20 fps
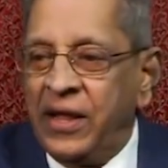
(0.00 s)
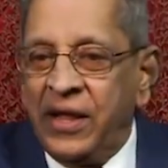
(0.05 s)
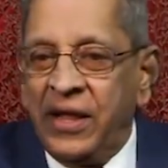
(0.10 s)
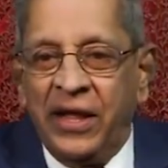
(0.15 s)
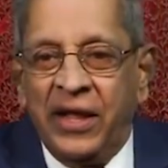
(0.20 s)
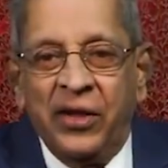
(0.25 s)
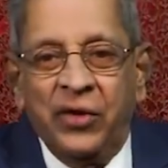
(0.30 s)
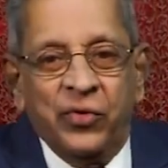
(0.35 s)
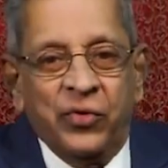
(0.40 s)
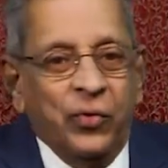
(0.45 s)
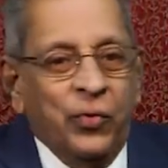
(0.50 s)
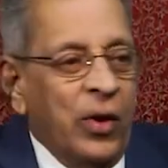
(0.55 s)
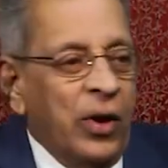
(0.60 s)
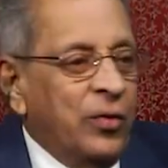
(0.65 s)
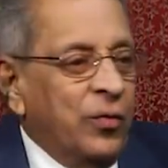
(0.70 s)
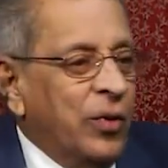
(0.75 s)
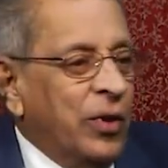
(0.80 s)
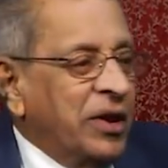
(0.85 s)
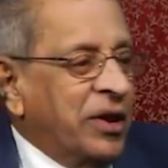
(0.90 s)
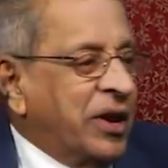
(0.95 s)
He gives
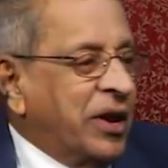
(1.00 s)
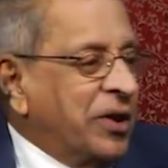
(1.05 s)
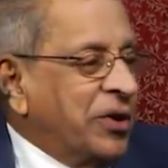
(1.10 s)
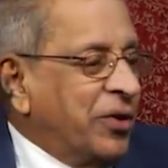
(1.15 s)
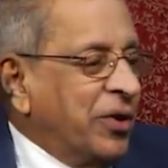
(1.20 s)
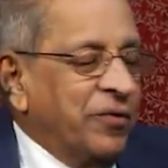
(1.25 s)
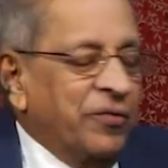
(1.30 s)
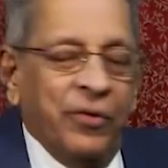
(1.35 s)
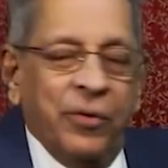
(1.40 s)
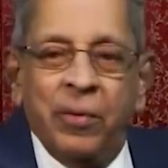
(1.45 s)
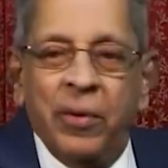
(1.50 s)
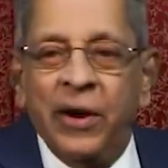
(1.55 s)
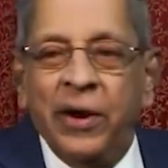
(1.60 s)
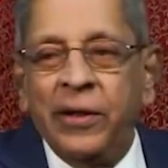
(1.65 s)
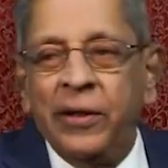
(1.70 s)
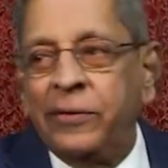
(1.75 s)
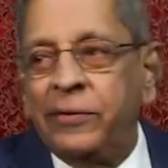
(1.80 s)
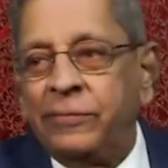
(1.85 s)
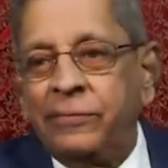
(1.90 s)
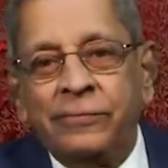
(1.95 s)
one kit to
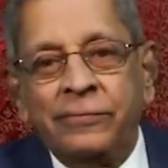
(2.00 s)
everybody.